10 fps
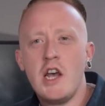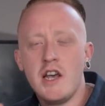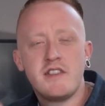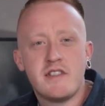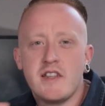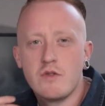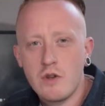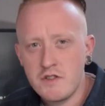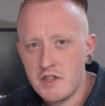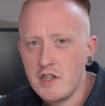has settled
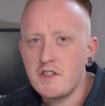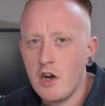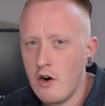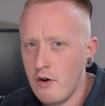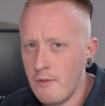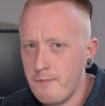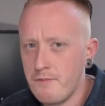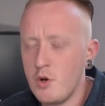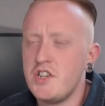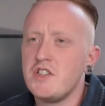onto the tongue,
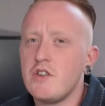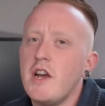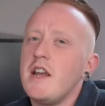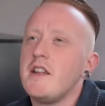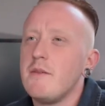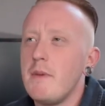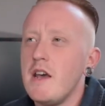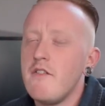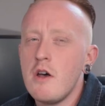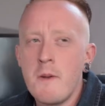which has created a bit
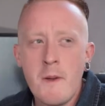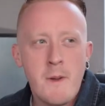of a